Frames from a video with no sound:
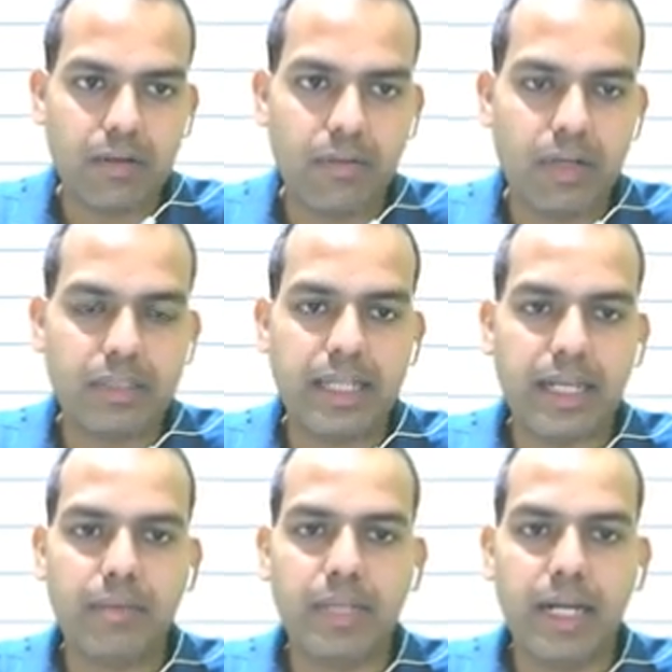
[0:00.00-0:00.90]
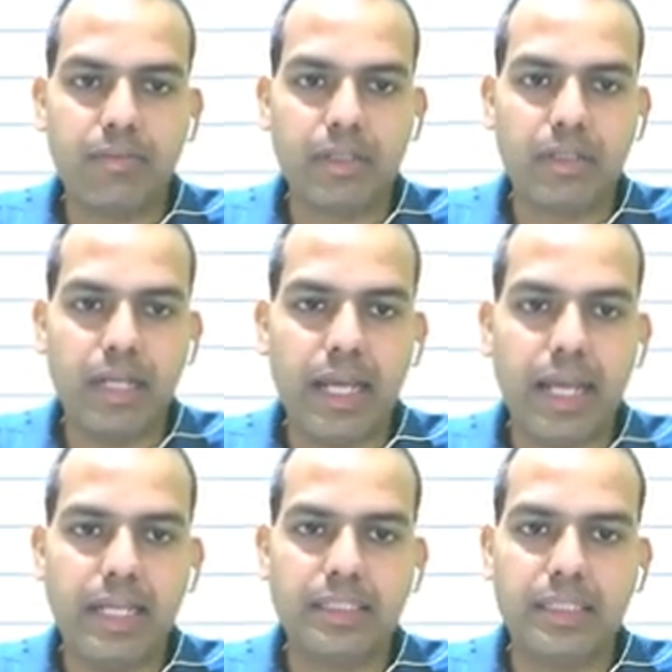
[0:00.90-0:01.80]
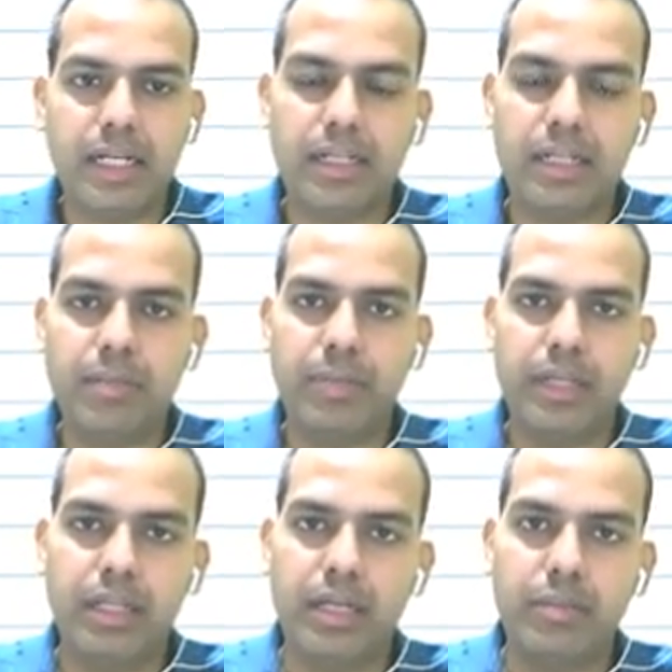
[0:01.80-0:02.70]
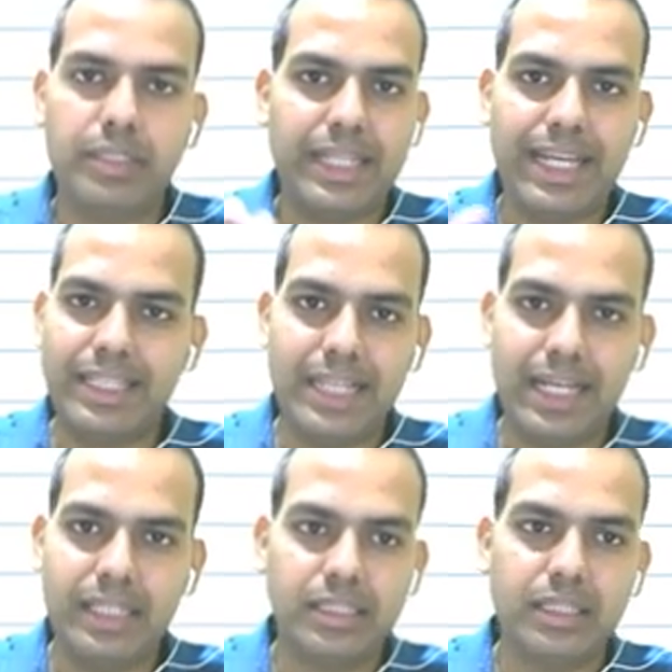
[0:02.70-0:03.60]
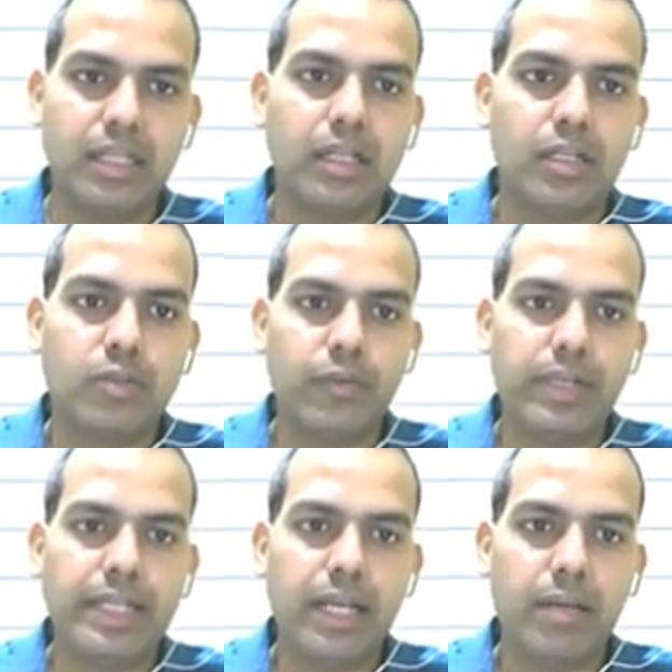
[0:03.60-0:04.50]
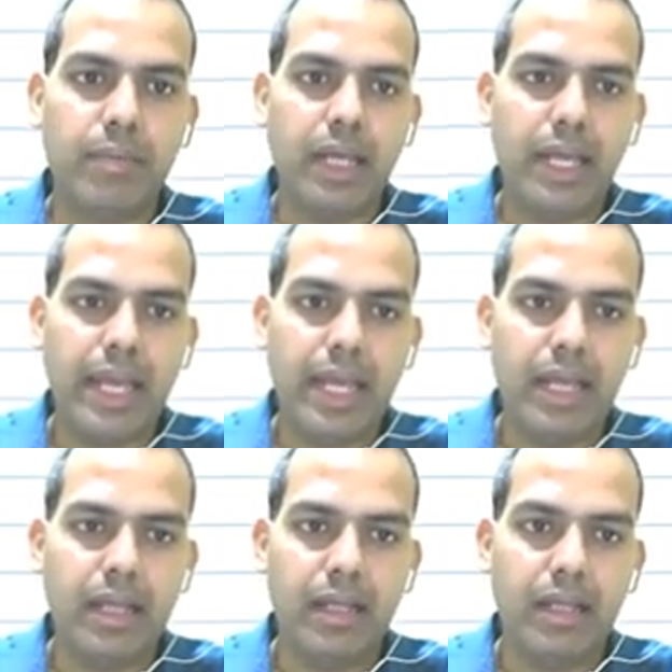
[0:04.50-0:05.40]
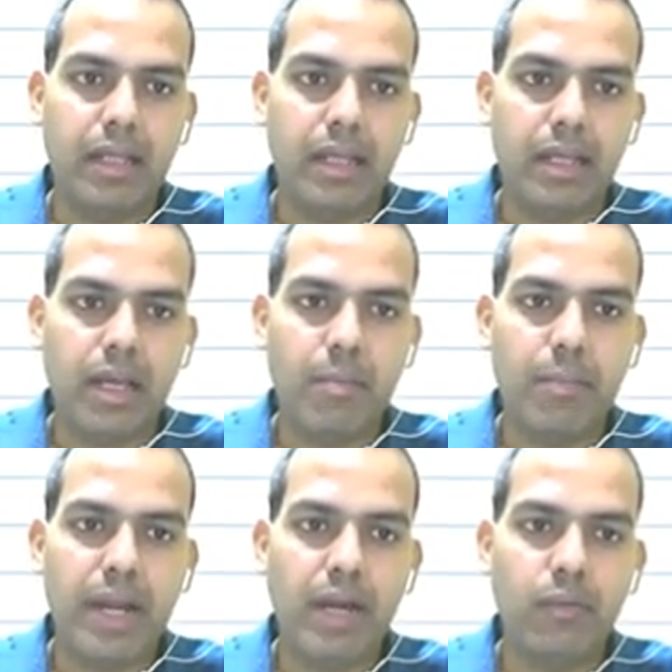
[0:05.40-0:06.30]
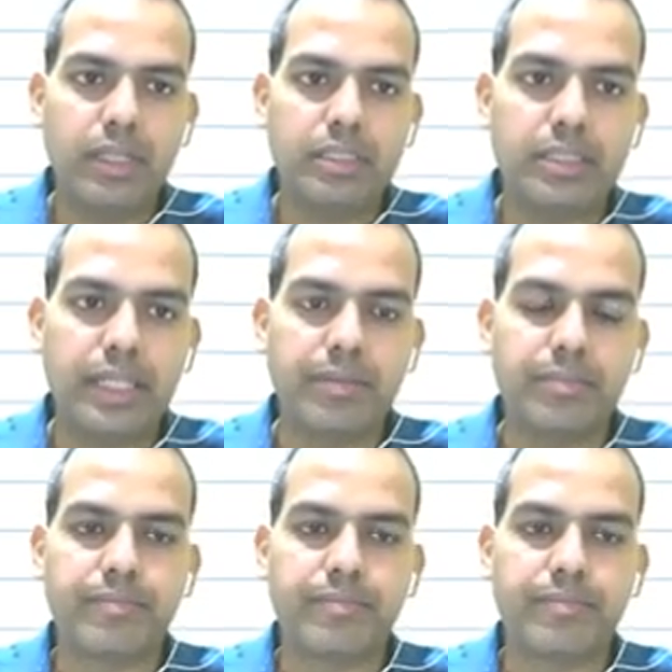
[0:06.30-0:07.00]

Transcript: We'll take up that one. A is greater than B, that means A is highest. So we'll take up A compared with C.